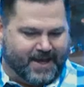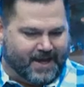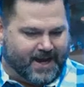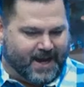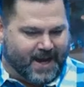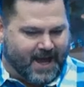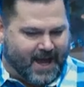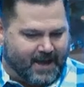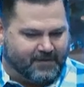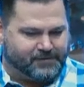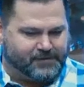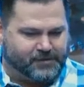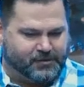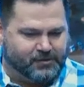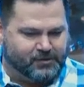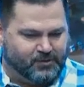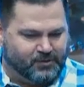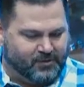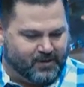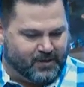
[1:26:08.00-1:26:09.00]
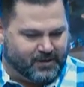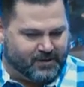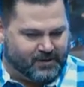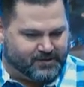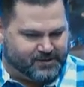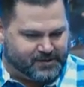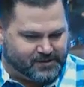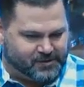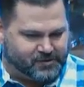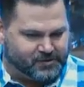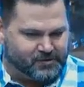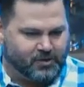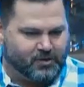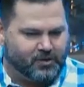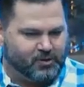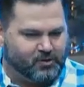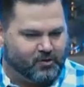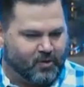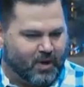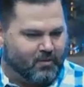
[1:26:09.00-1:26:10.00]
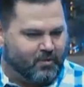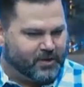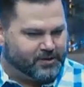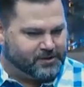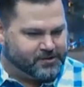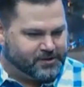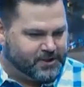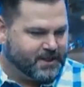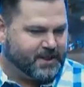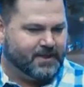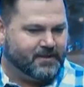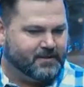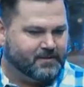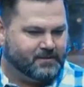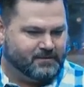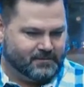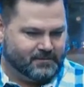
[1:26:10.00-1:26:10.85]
I have to discern do I want chicken,